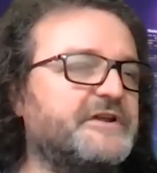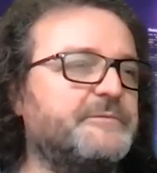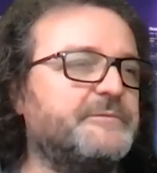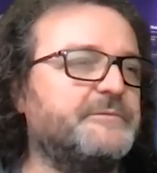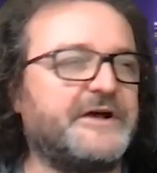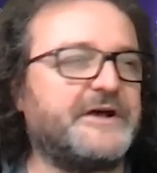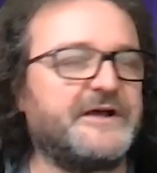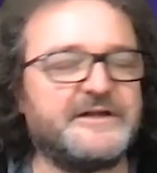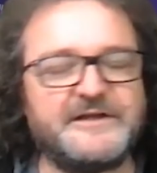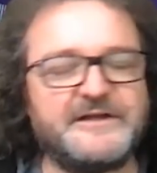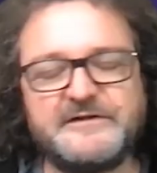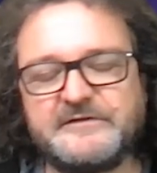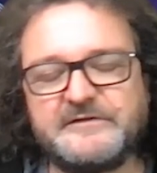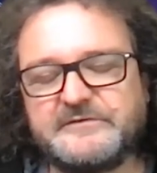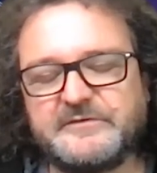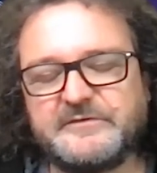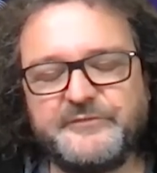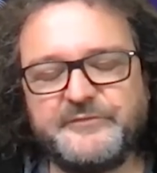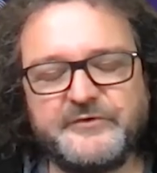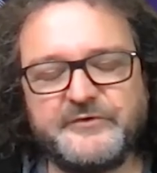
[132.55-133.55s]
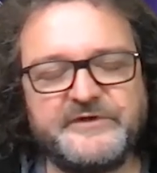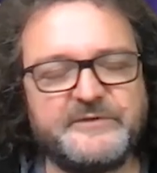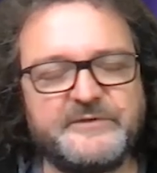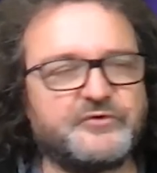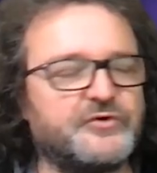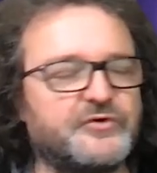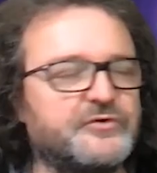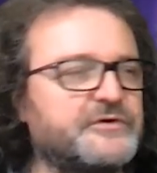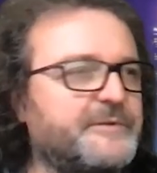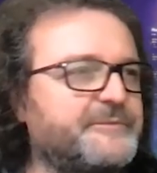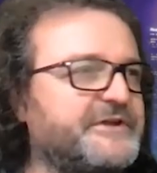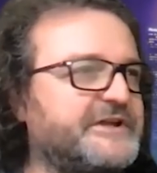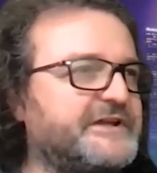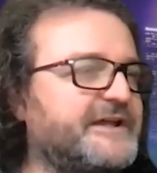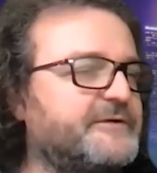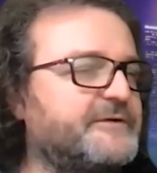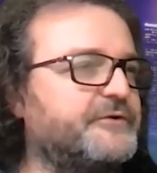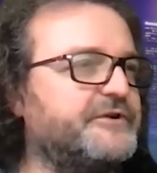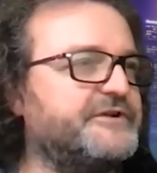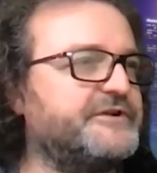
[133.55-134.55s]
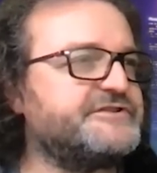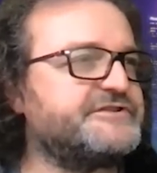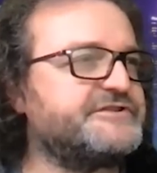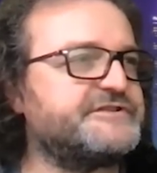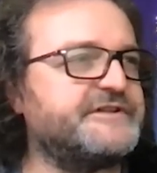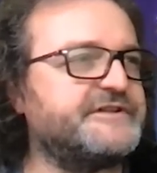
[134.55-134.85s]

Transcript: a parallel computing programming language